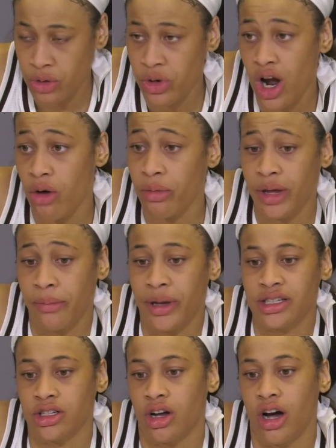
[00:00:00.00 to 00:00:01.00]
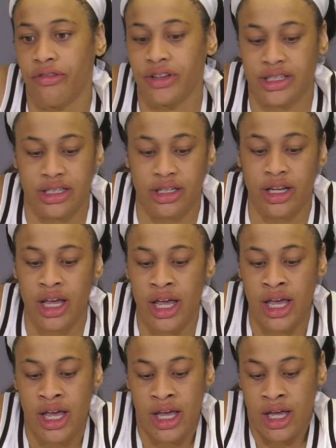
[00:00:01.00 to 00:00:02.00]
We all were being patient on offense, and you
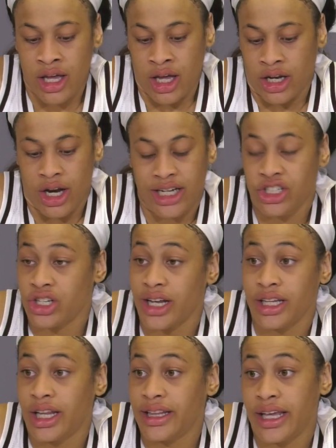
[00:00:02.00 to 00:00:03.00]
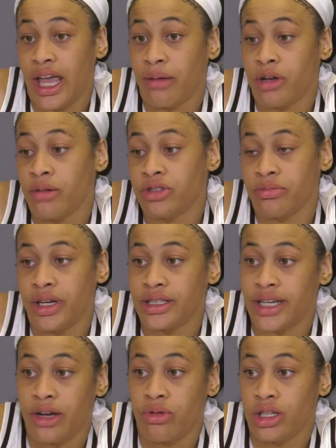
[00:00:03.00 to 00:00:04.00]
know, I just tried to let the game come to me
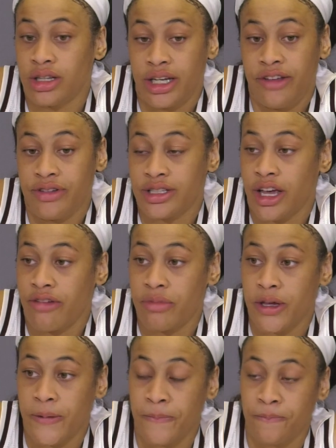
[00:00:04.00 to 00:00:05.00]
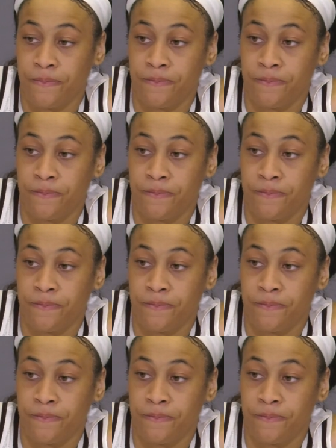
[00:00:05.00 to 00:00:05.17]
and take what the defense gave me.